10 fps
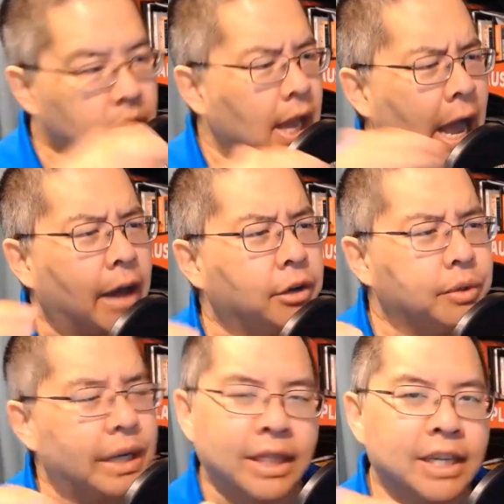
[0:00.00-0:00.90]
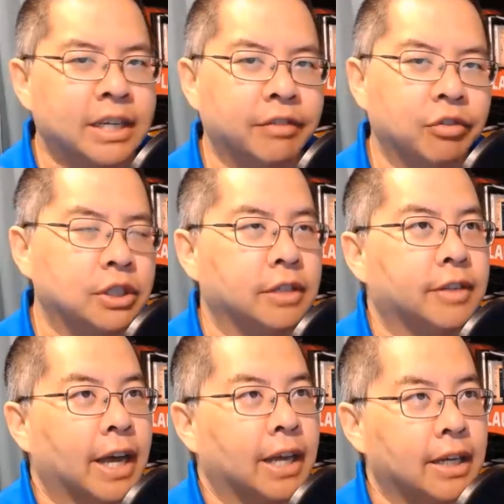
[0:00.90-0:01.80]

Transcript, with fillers: how do you get the difference of that